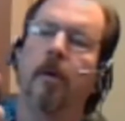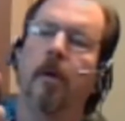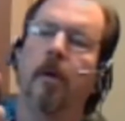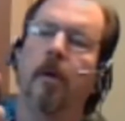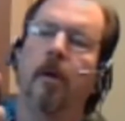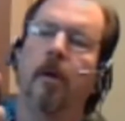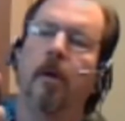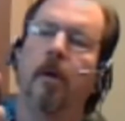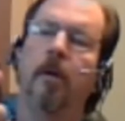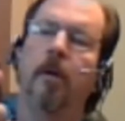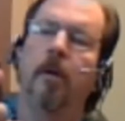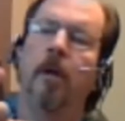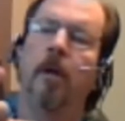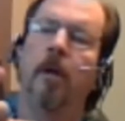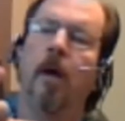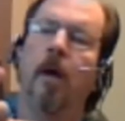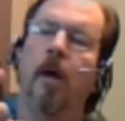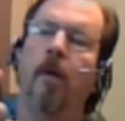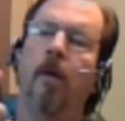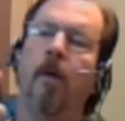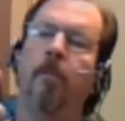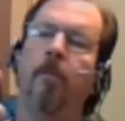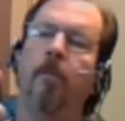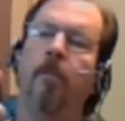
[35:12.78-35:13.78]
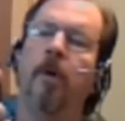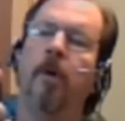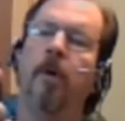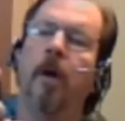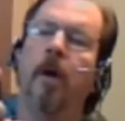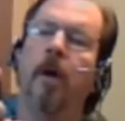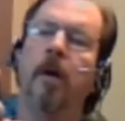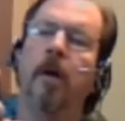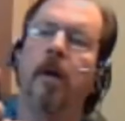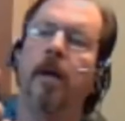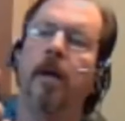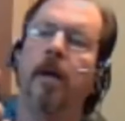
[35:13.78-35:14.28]
No, we're not going to
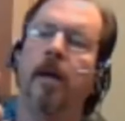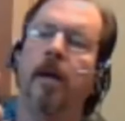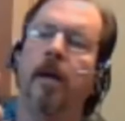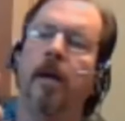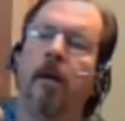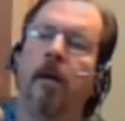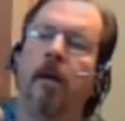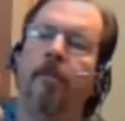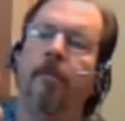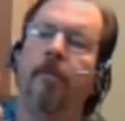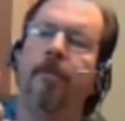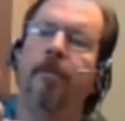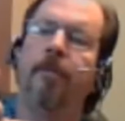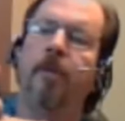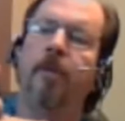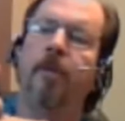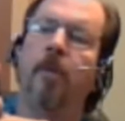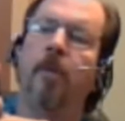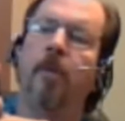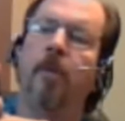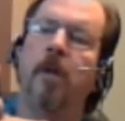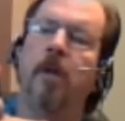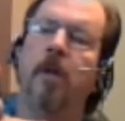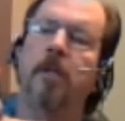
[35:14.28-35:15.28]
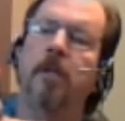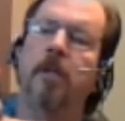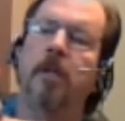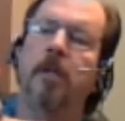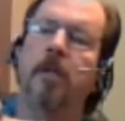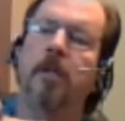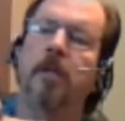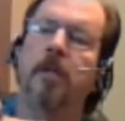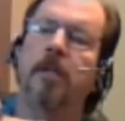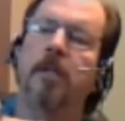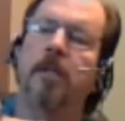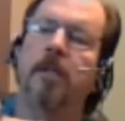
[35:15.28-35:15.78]
get 150 watts because let's
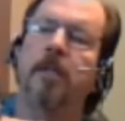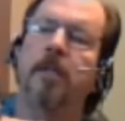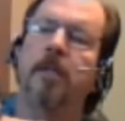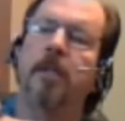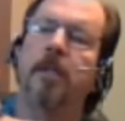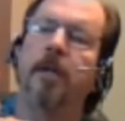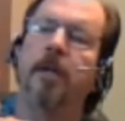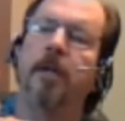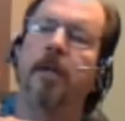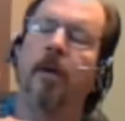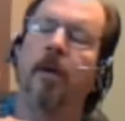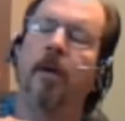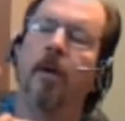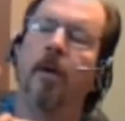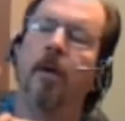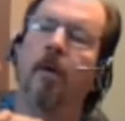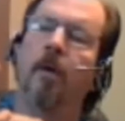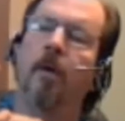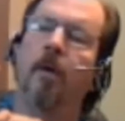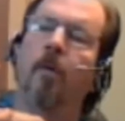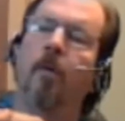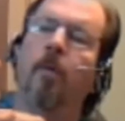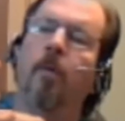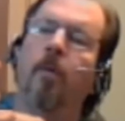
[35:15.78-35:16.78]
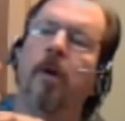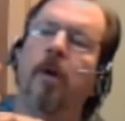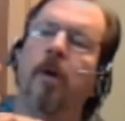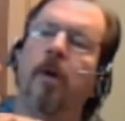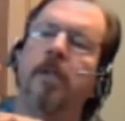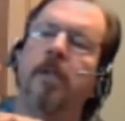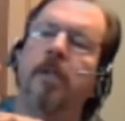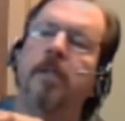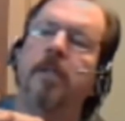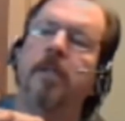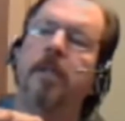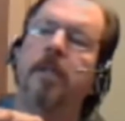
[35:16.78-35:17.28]
see. Where does it
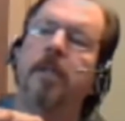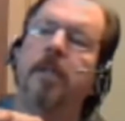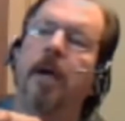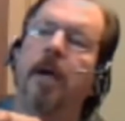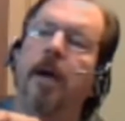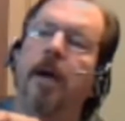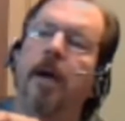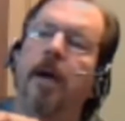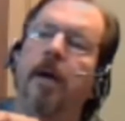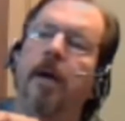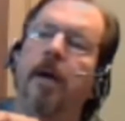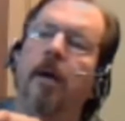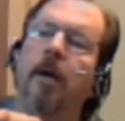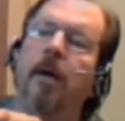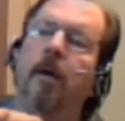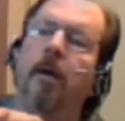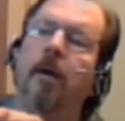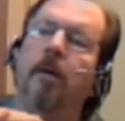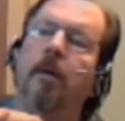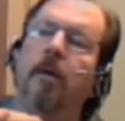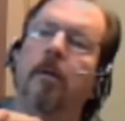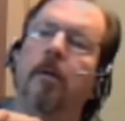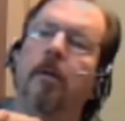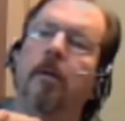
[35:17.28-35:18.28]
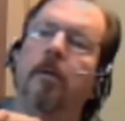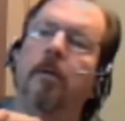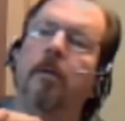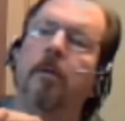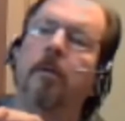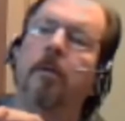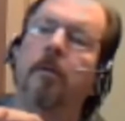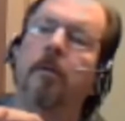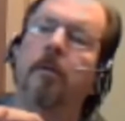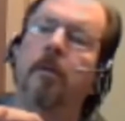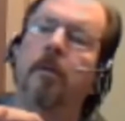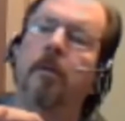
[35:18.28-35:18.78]
say
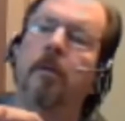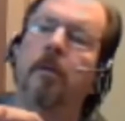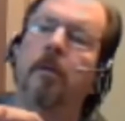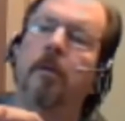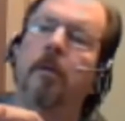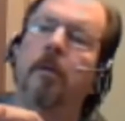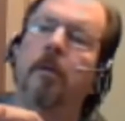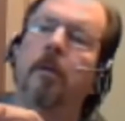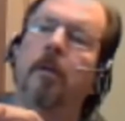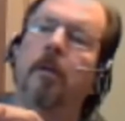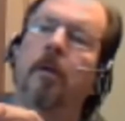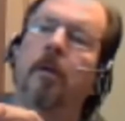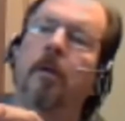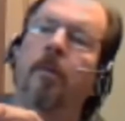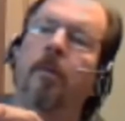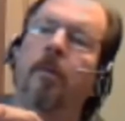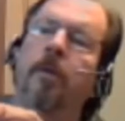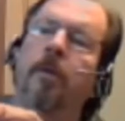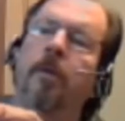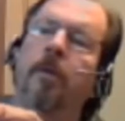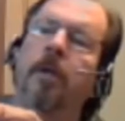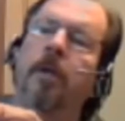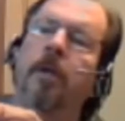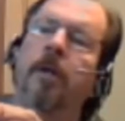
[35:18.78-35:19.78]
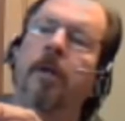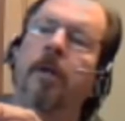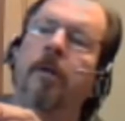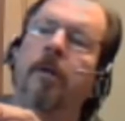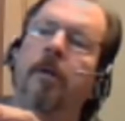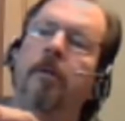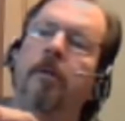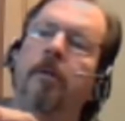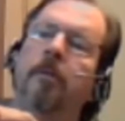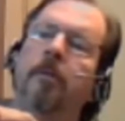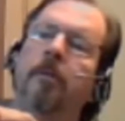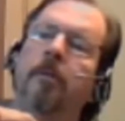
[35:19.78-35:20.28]
going down
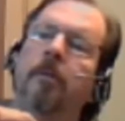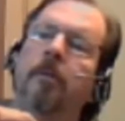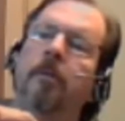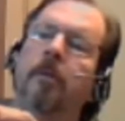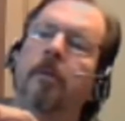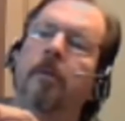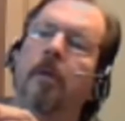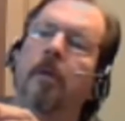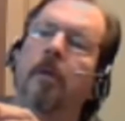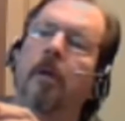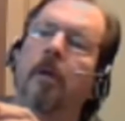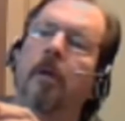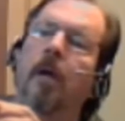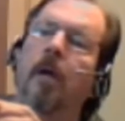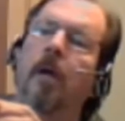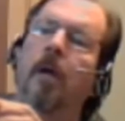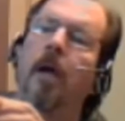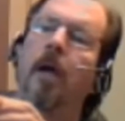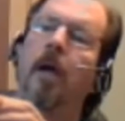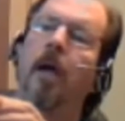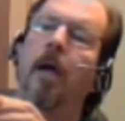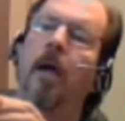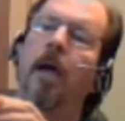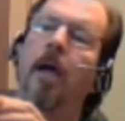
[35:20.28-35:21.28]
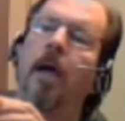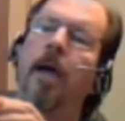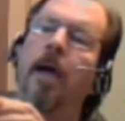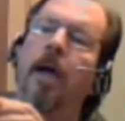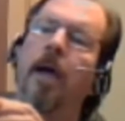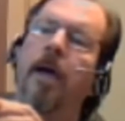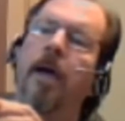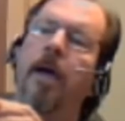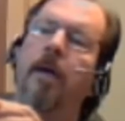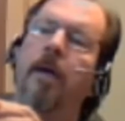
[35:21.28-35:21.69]
at